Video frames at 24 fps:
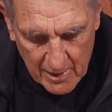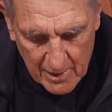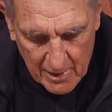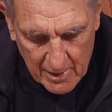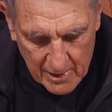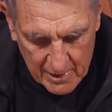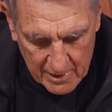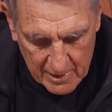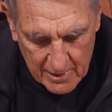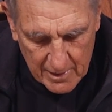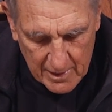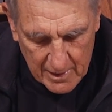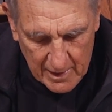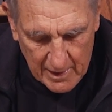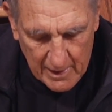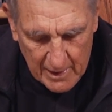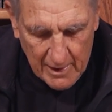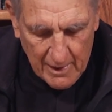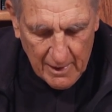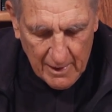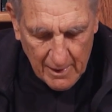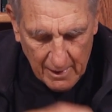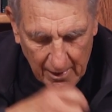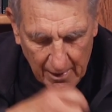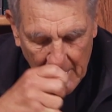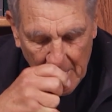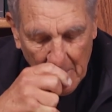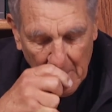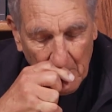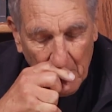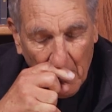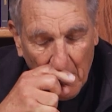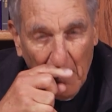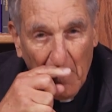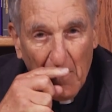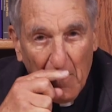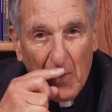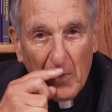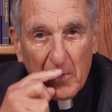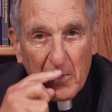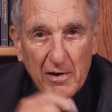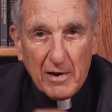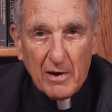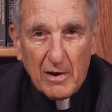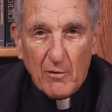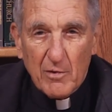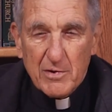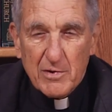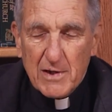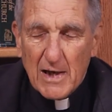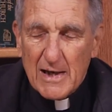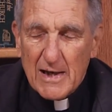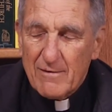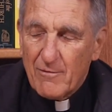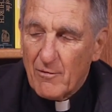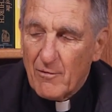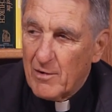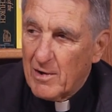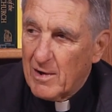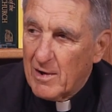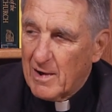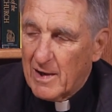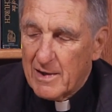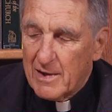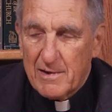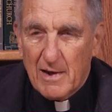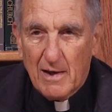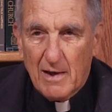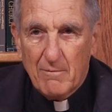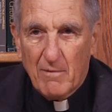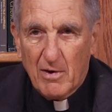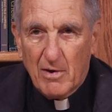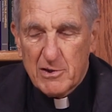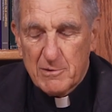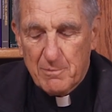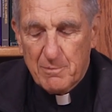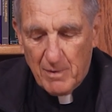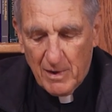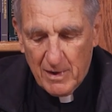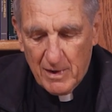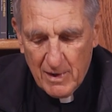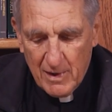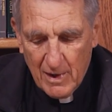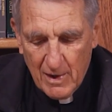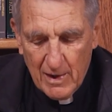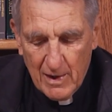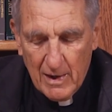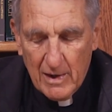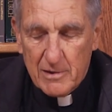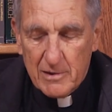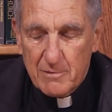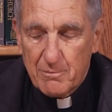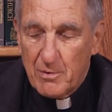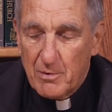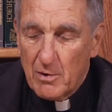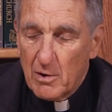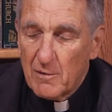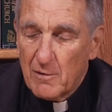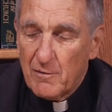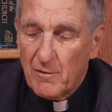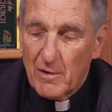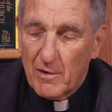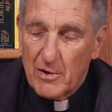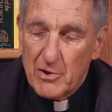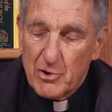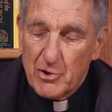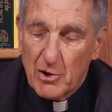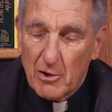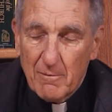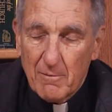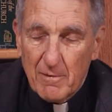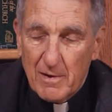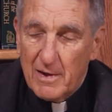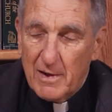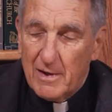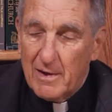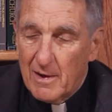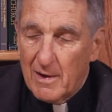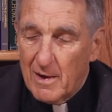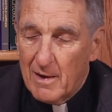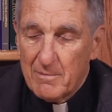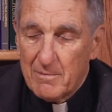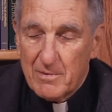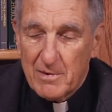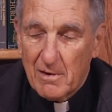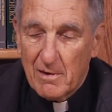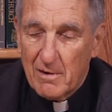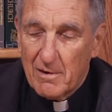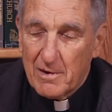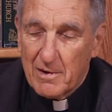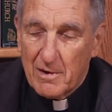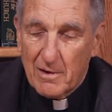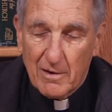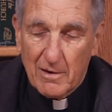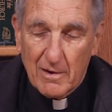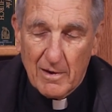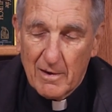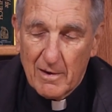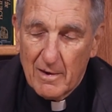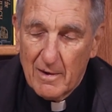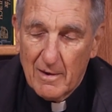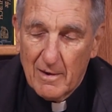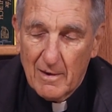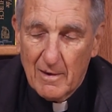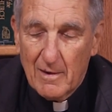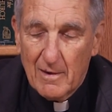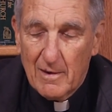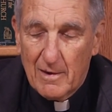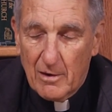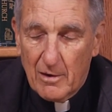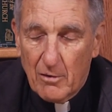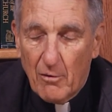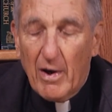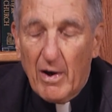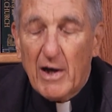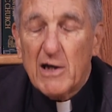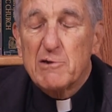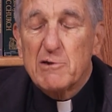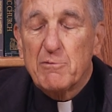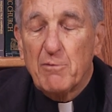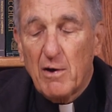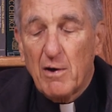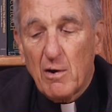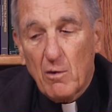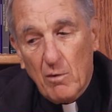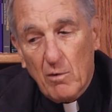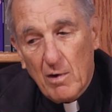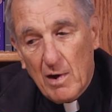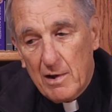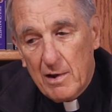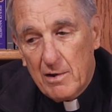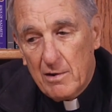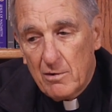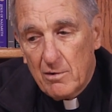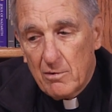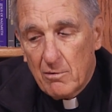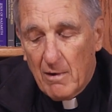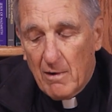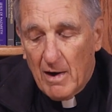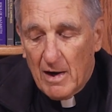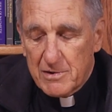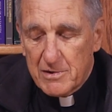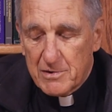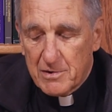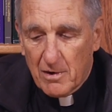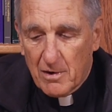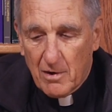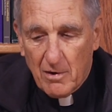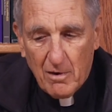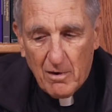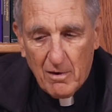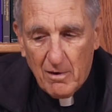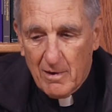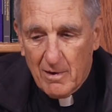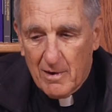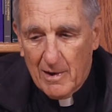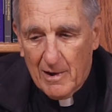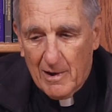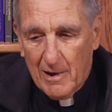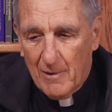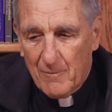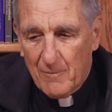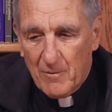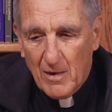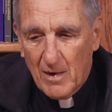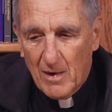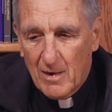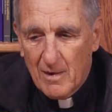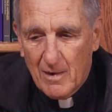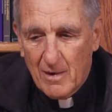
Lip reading: the Baroque here, which I never really liked that much, but it's beautiful in Germany. I'm telling you that in Regensburg, where I knew Ratzinger,